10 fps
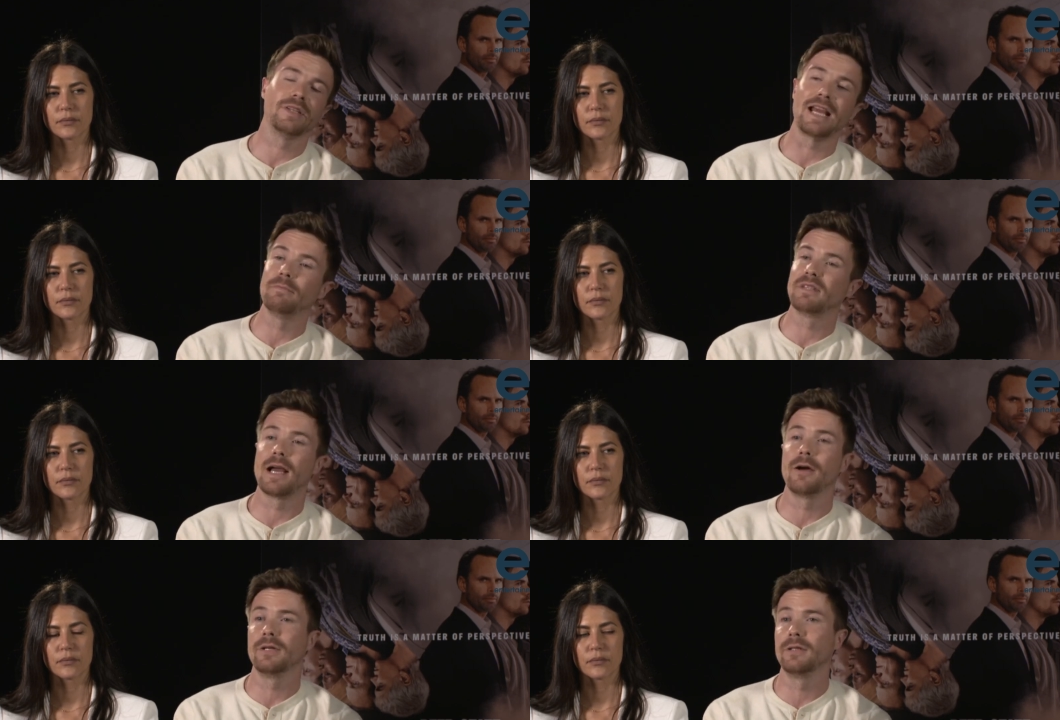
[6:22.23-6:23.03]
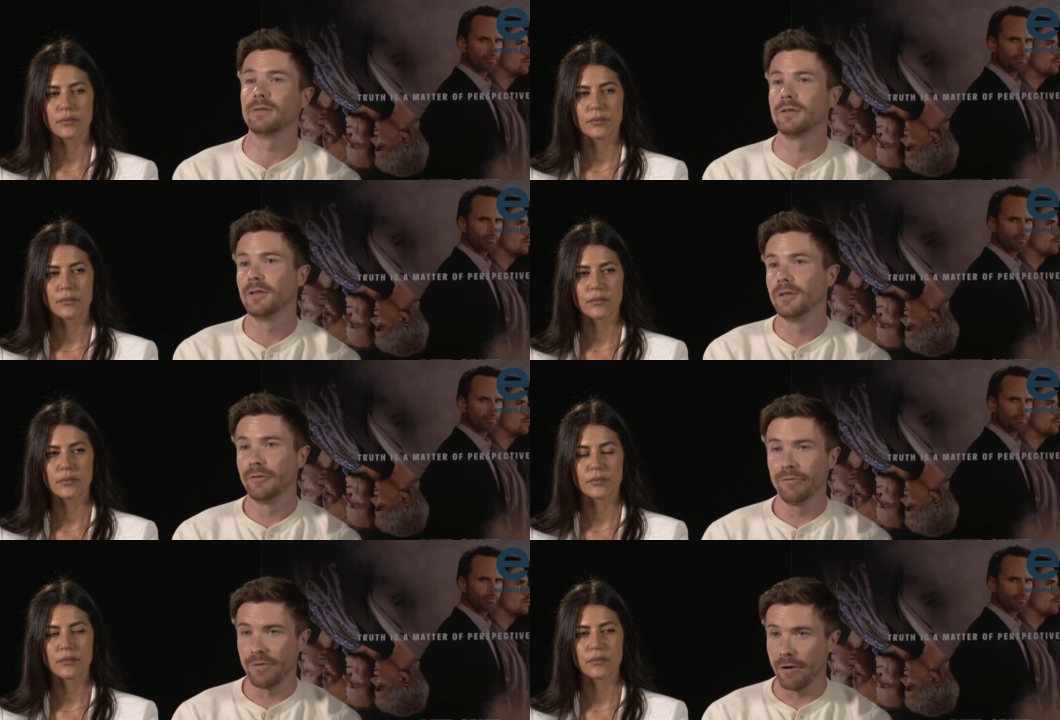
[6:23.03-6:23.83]
Speaker 1: Cape Town and
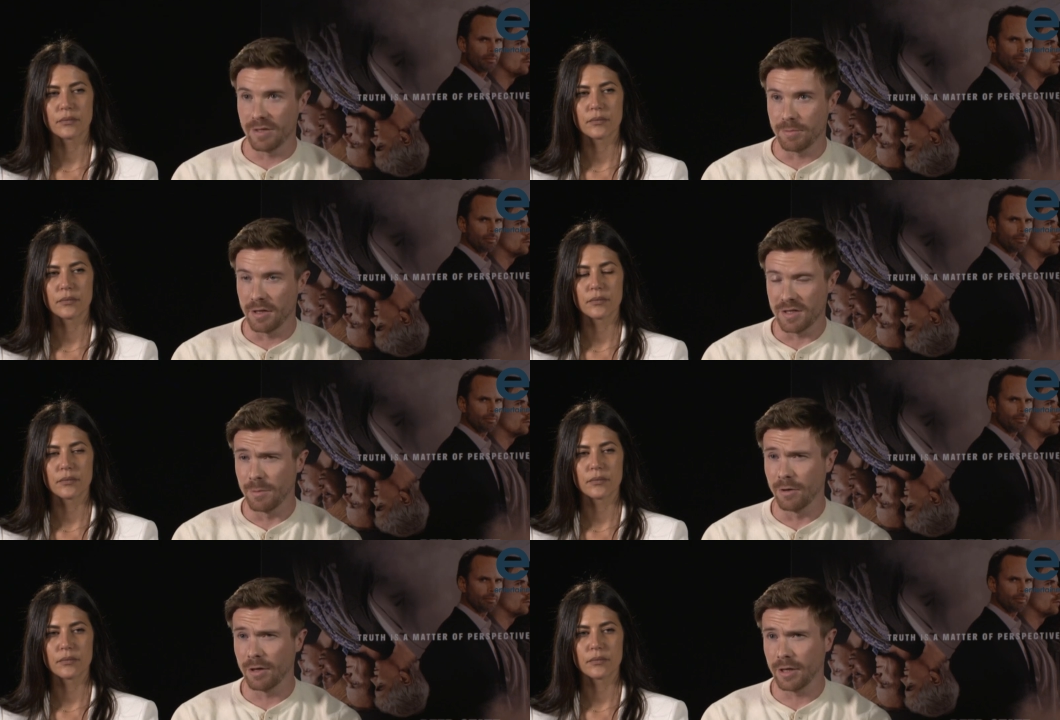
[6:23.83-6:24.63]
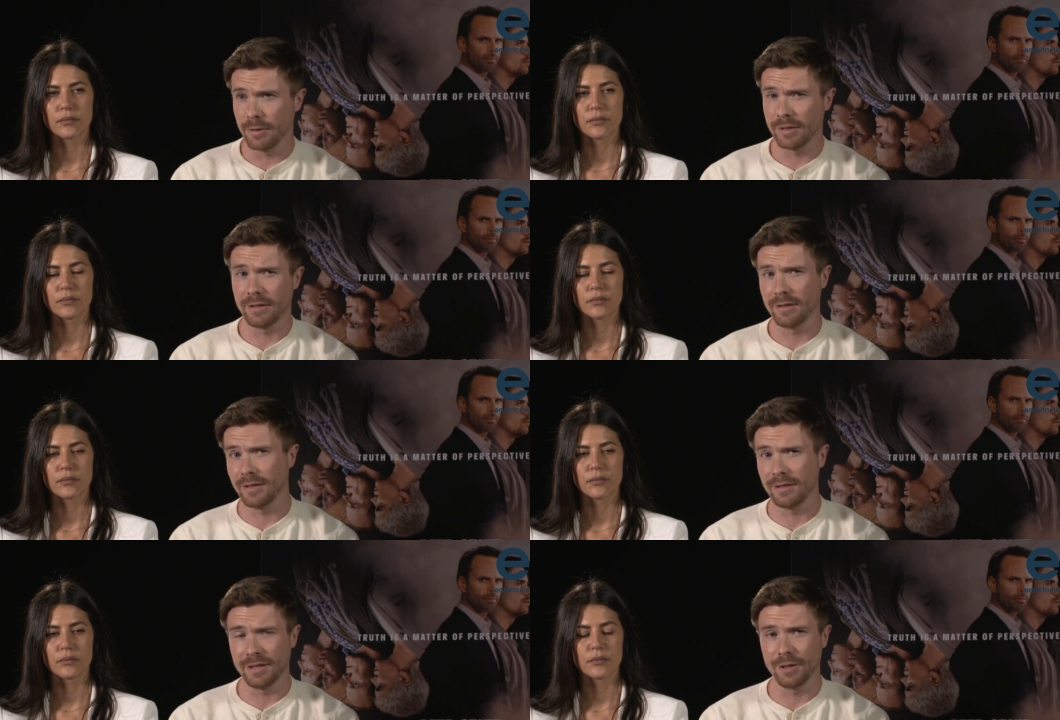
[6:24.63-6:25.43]
various parts of Morocco and then, and
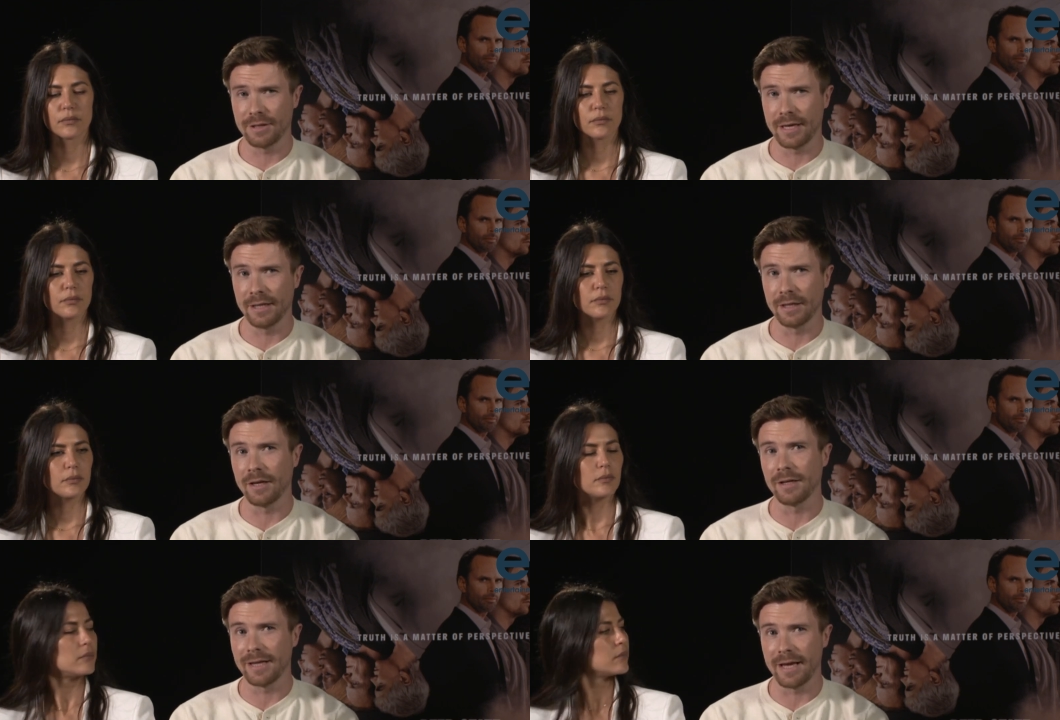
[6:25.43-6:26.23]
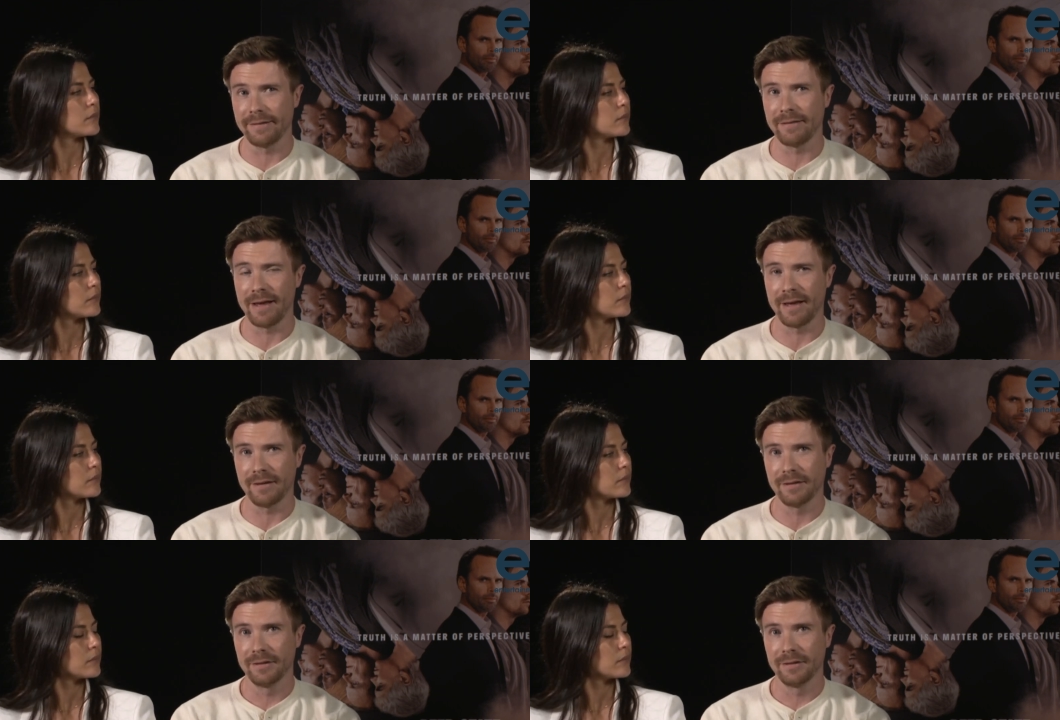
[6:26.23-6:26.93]
then the UK, you know, like they're, they're